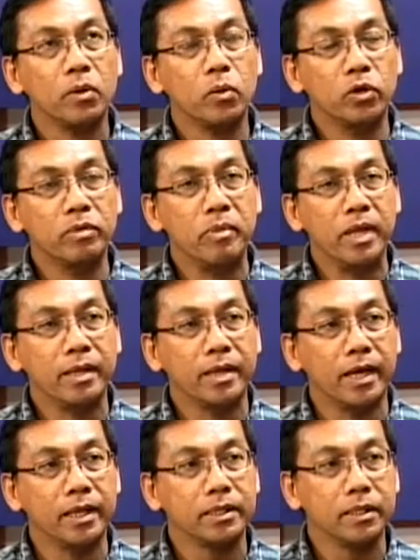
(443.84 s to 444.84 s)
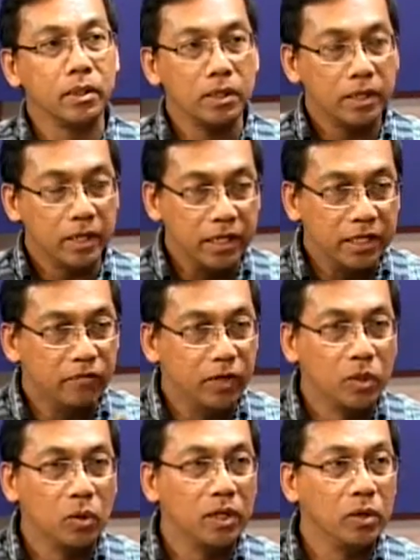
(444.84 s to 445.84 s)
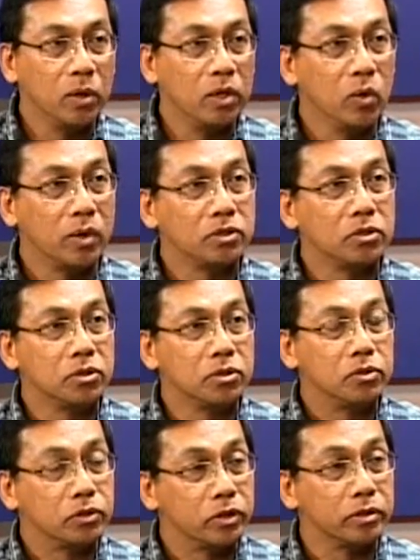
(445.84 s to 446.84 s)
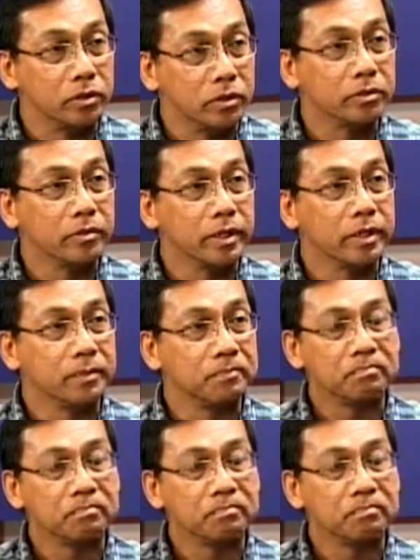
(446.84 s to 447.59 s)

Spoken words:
would mean that individually we know what to do during the earthquake.